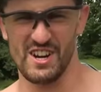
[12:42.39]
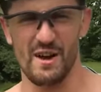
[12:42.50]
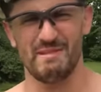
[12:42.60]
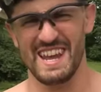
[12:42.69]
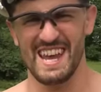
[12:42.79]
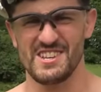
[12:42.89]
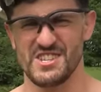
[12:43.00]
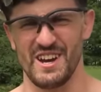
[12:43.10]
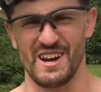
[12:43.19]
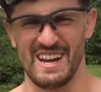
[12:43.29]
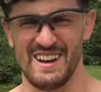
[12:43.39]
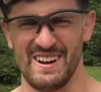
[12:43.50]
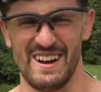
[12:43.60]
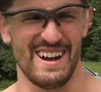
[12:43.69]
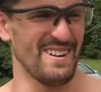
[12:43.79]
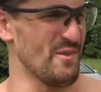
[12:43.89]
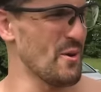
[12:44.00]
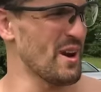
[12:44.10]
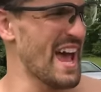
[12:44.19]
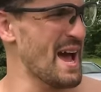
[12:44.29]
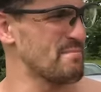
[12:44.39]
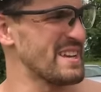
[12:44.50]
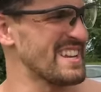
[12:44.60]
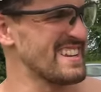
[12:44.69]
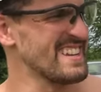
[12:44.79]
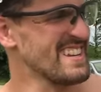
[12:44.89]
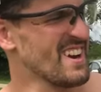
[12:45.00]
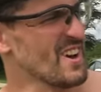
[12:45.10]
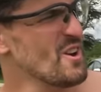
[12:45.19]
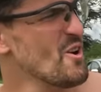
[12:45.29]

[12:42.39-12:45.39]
they're coming to hit you. What would happen? Are